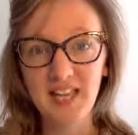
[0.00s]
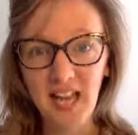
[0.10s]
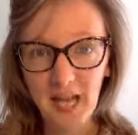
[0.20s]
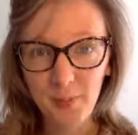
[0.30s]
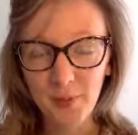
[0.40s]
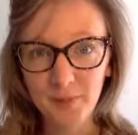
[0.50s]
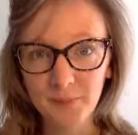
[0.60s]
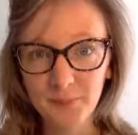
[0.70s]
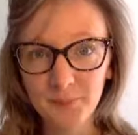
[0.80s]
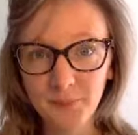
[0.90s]
to
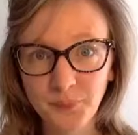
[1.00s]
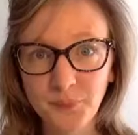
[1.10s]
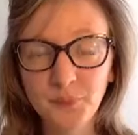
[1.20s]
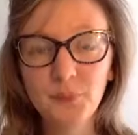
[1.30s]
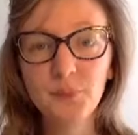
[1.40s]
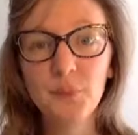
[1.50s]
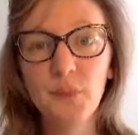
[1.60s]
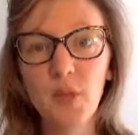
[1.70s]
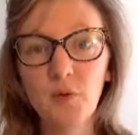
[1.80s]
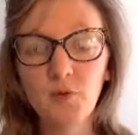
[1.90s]
happen
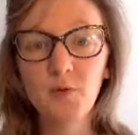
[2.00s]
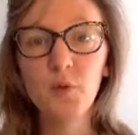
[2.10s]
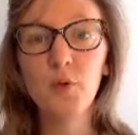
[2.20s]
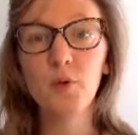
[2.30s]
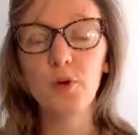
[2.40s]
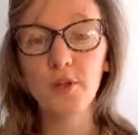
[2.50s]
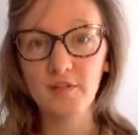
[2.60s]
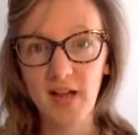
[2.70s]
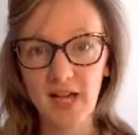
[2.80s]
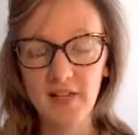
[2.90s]
for the
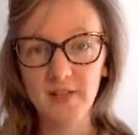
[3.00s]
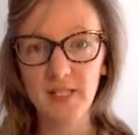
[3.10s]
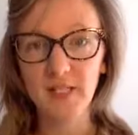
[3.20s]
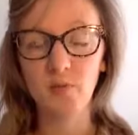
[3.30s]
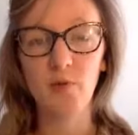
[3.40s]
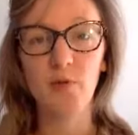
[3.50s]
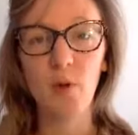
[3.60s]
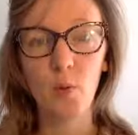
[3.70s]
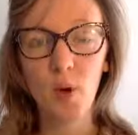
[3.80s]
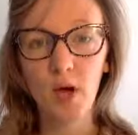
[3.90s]
value system of
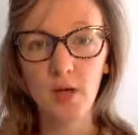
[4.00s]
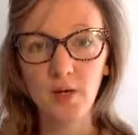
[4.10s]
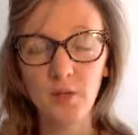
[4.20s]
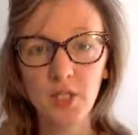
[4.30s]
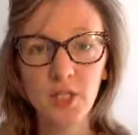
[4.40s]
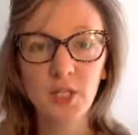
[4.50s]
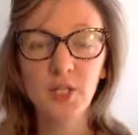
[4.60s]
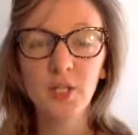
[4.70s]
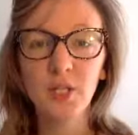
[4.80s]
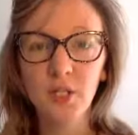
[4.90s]
our world
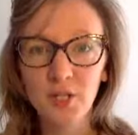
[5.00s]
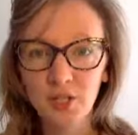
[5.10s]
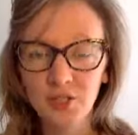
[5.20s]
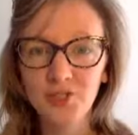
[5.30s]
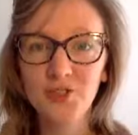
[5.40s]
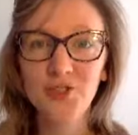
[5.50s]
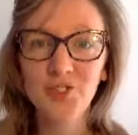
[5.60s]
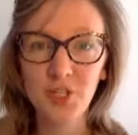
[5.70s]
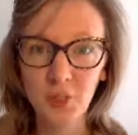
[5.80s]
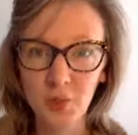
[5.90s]

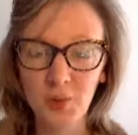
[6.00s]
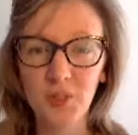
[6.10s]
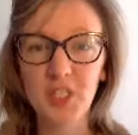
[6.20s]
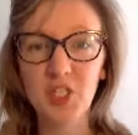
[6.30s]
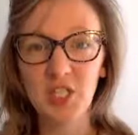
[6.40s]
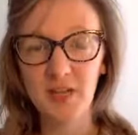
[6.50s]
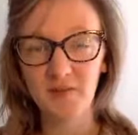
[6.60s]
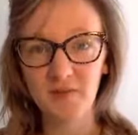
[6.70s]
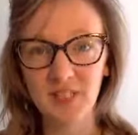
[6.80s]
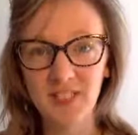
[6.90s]
to
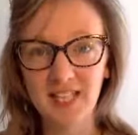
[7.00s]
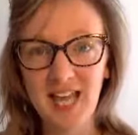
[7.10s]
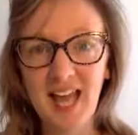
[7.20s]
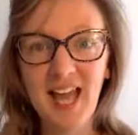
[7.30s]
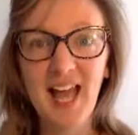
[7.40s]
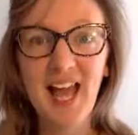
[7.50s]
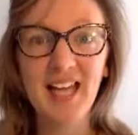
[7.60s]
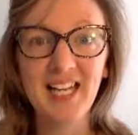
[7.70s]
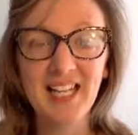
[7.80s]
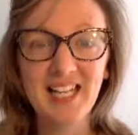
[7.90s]
shift.
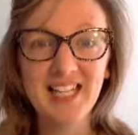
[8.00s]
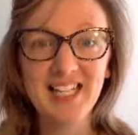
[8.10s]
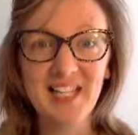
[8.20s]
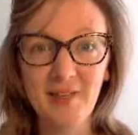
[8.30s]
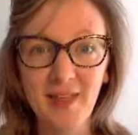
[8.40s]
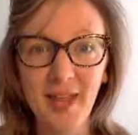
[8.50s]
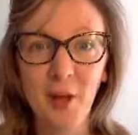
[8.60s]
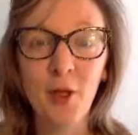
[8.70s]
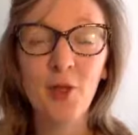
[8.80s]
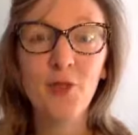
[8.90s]
And here's the
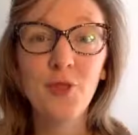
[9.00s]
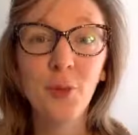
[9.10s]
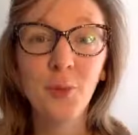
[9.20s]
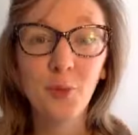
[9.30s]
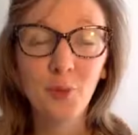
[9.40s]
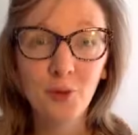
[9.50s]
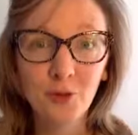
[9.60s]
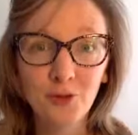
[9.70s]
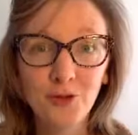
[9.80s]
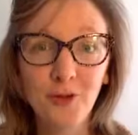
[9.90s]
thing, the
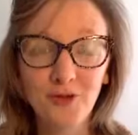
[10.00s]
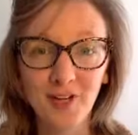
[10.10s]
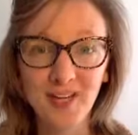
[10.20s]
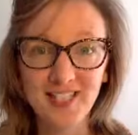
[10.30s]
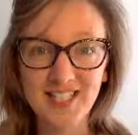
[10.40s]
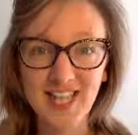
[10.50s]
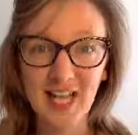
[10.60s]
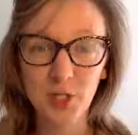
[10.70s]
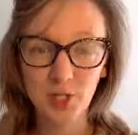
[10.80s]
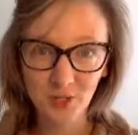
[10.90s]
more of us
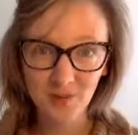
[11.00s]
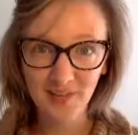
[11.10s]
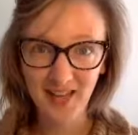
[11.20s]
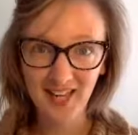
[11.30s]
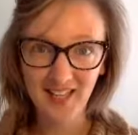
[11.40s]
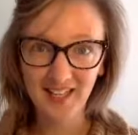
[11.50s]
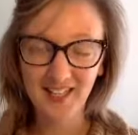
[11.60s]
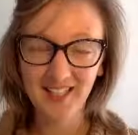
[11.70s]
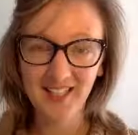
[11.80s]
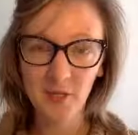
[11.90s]
that do that,
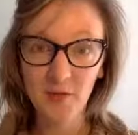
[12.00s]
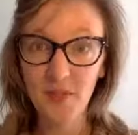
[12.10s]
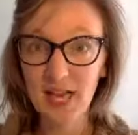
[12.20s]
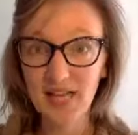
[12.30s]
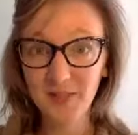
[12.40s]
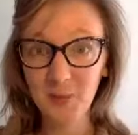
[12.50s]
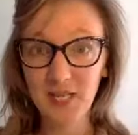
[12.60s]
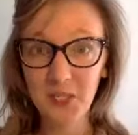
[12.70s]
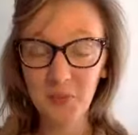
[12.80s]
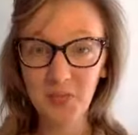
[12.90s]
the less
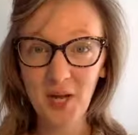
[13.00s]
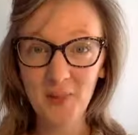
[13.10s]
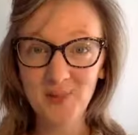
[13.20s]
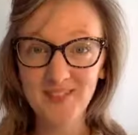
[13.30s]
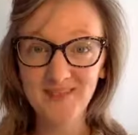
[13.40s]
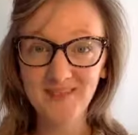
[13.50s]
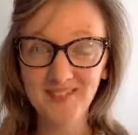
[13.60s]
weird it becomes,